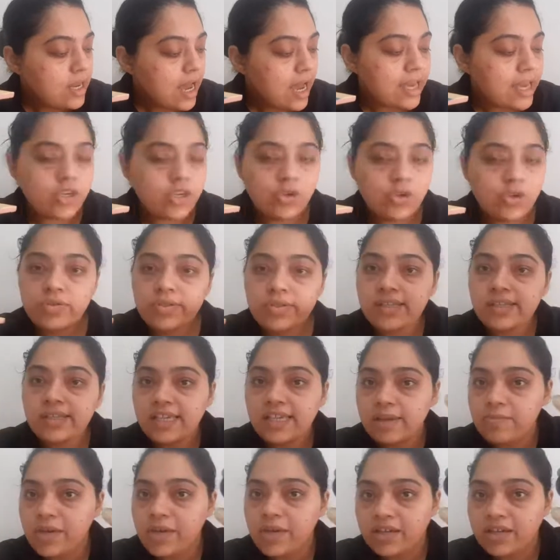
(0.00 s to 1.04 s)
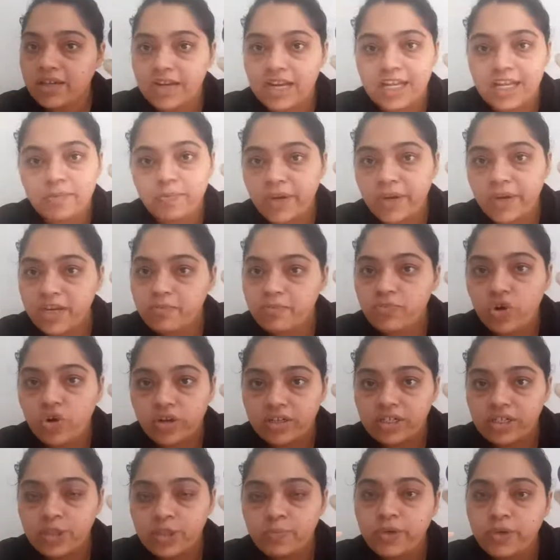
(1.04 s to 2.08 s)
I use the same acrylic paint
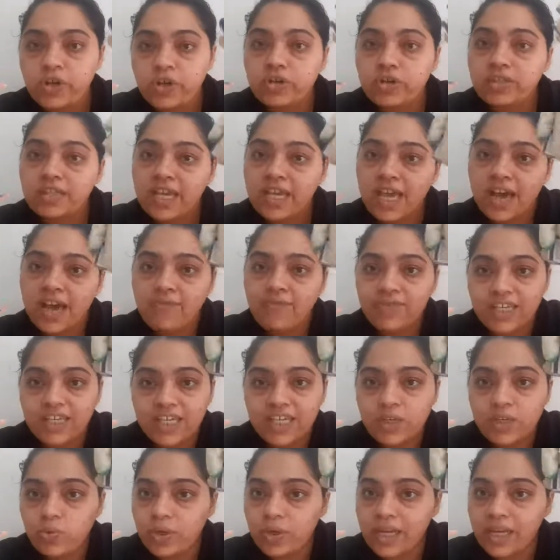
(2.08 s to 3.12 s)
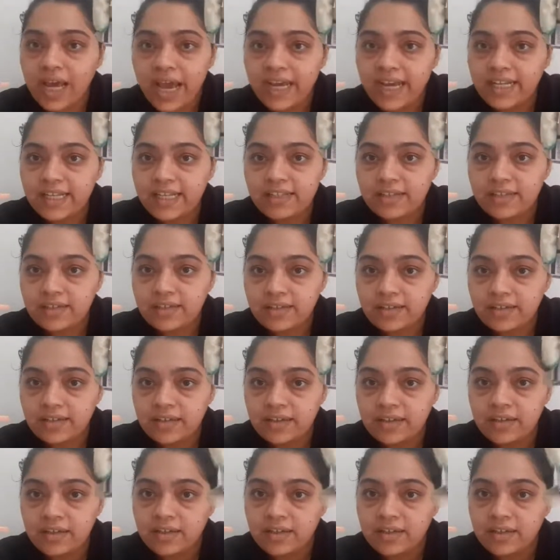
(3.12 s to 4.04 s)
bottles because they have equal heights.